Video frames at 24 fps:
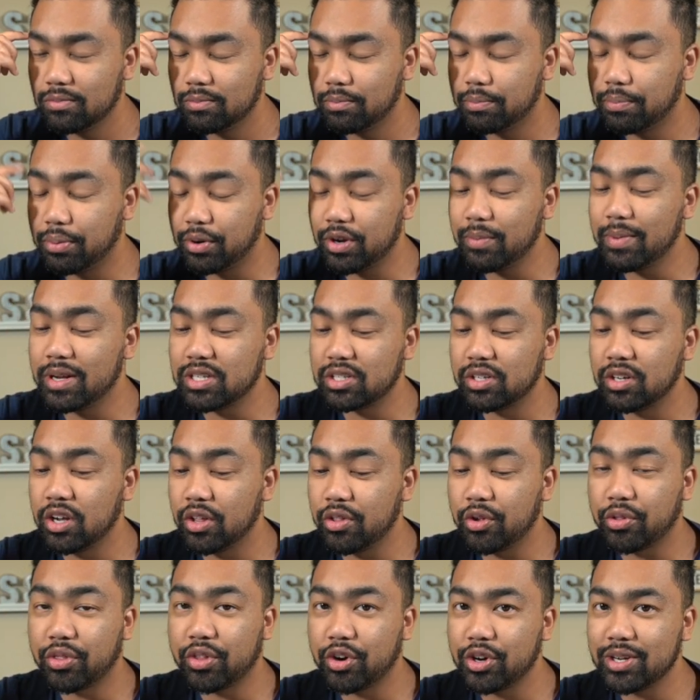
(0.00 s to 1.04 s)
pretty much
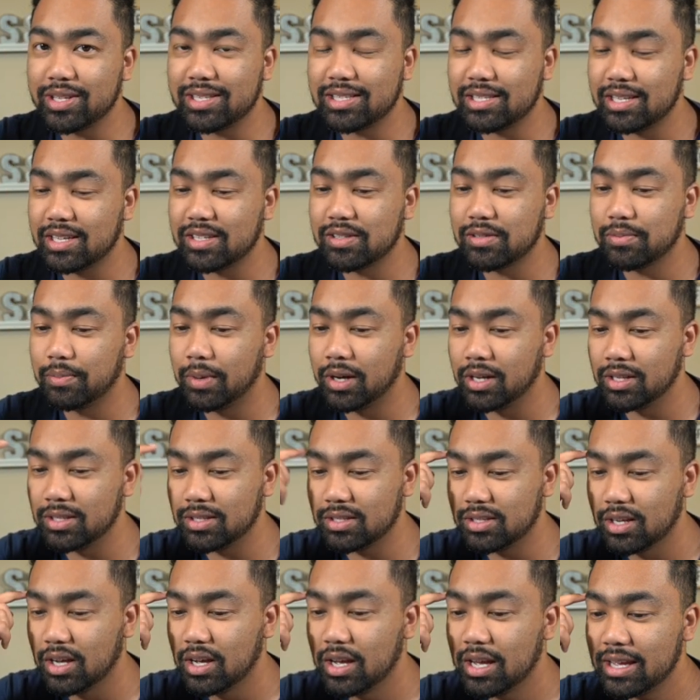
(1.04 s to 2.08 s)
another 36
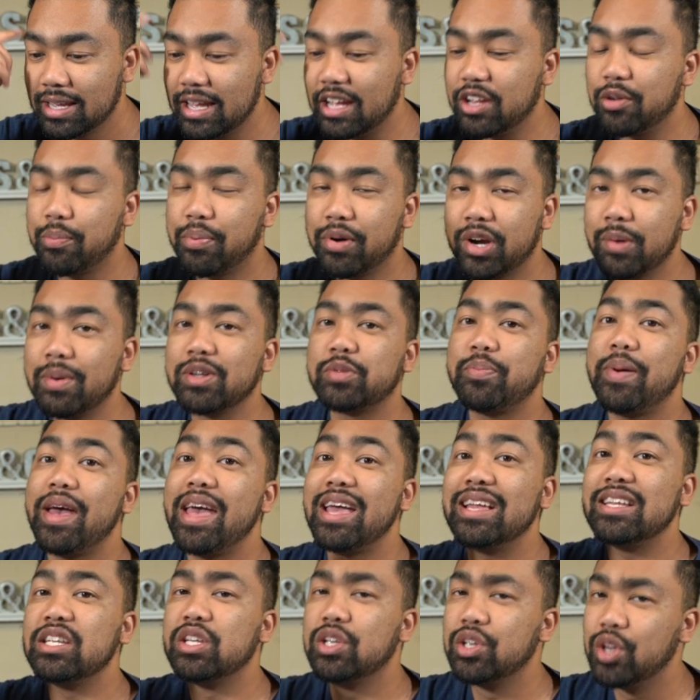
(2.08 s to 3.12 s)
months, yeah, you're pretty much
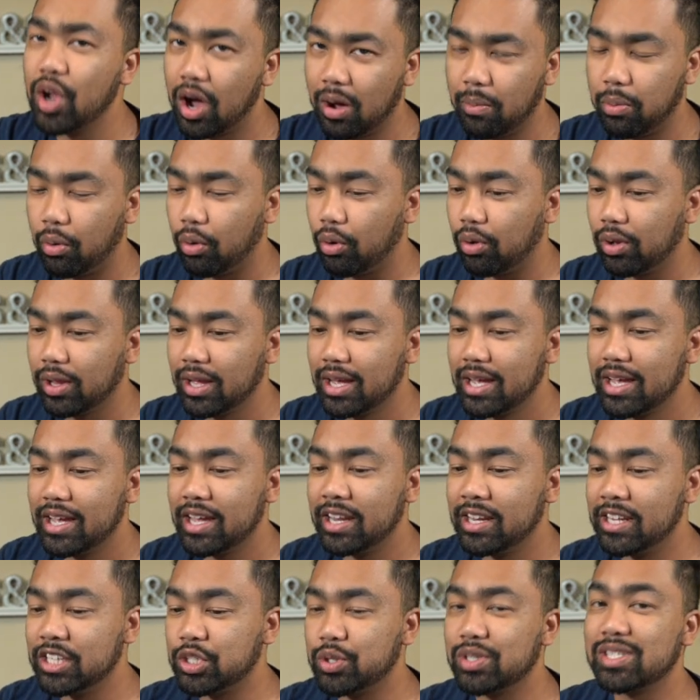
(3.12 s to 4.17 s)
paying double
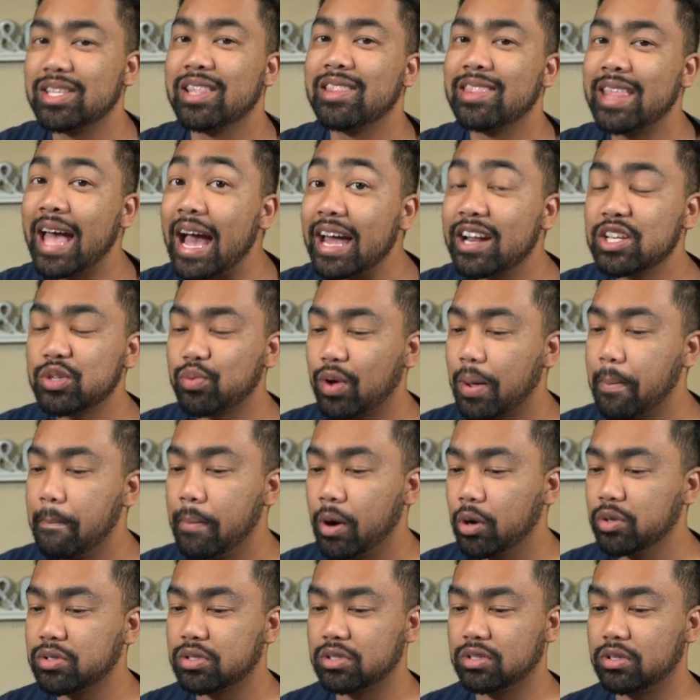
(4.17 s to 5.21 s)
in interest. And that is why
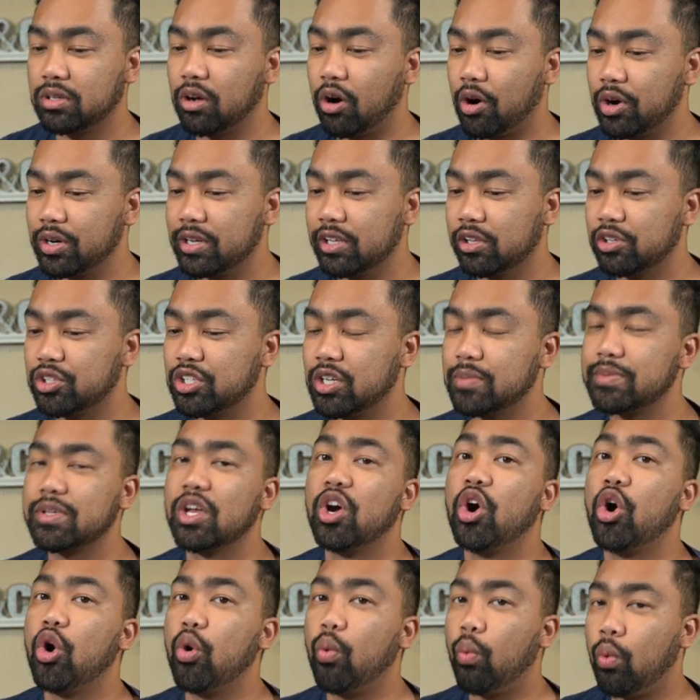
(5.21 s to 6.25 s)
most car dealerships
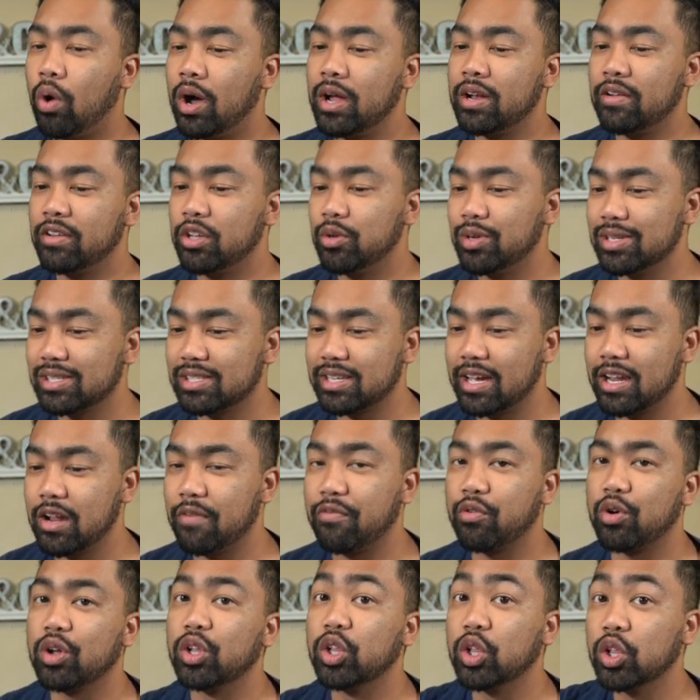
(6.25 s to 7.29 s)
want you to sign up
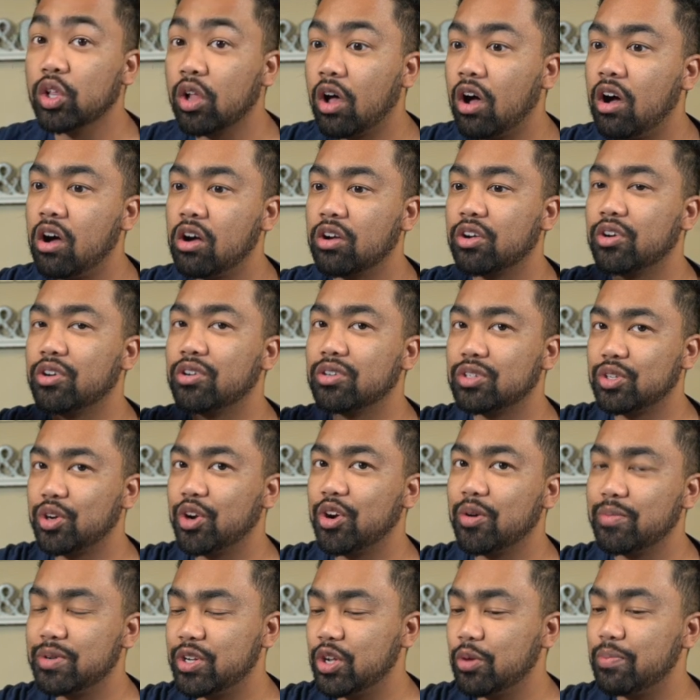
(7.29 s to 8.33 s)
for a longer
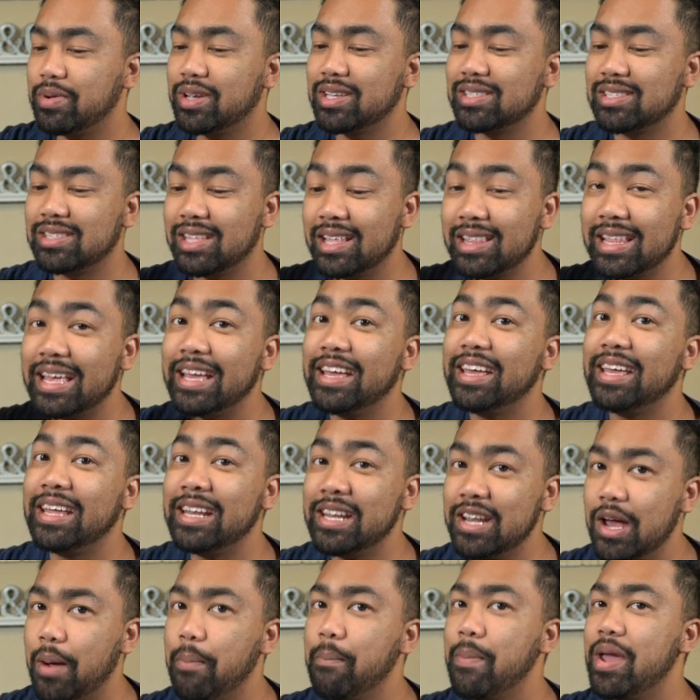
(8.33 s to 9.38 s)
term deal, because then they
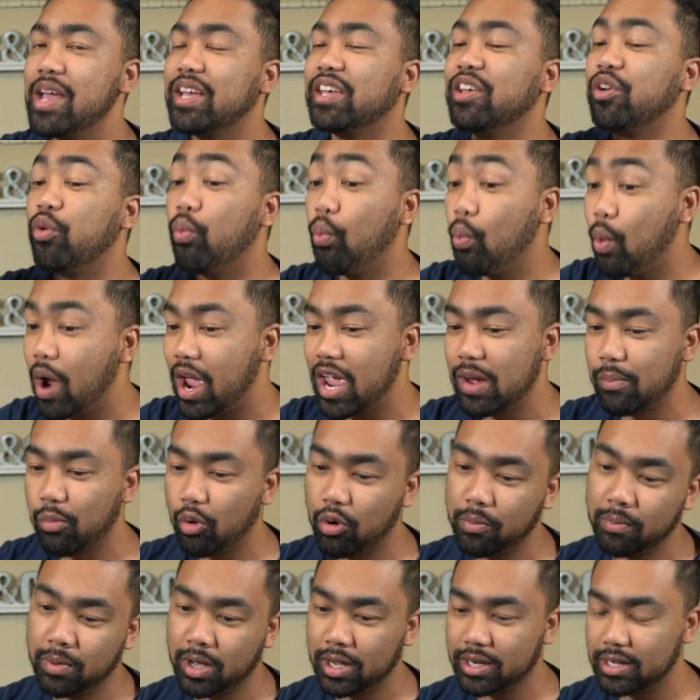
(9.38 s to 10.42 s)
end up making way
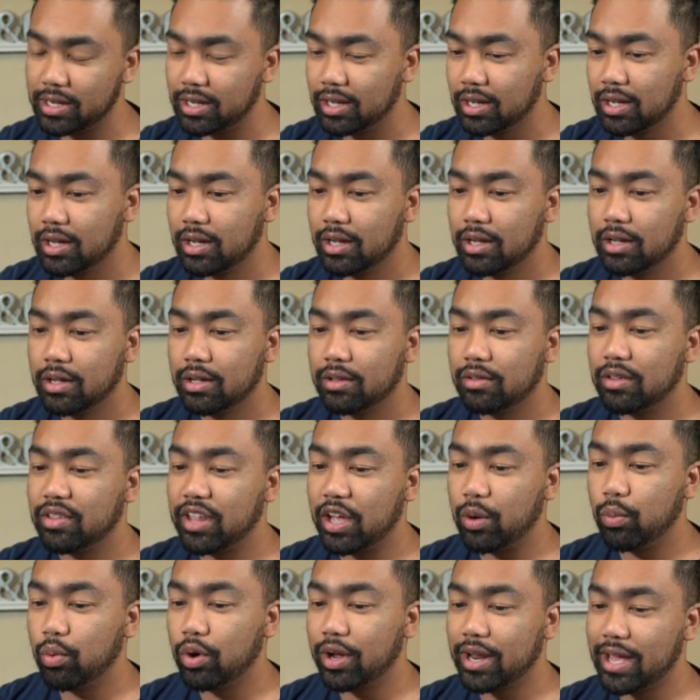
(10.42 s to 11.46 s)
more money than
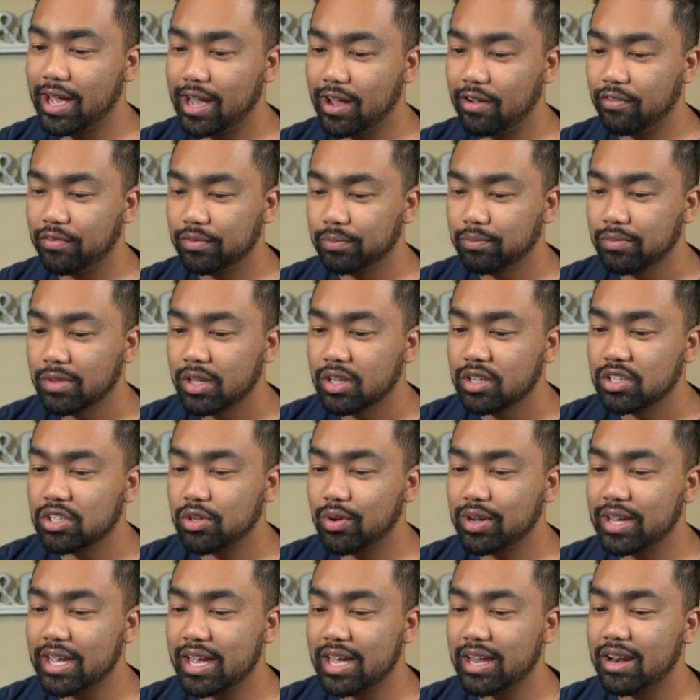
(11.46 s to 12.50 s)
they would have.
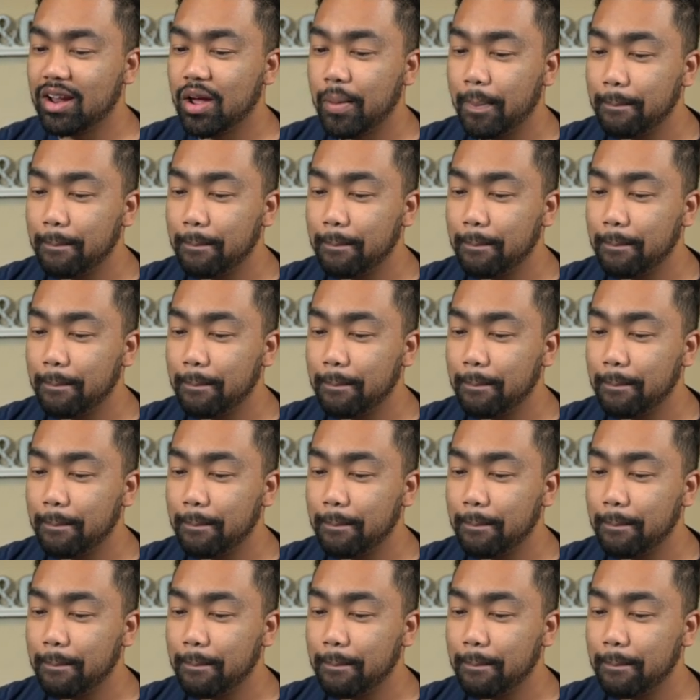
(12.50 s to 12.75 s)
So again,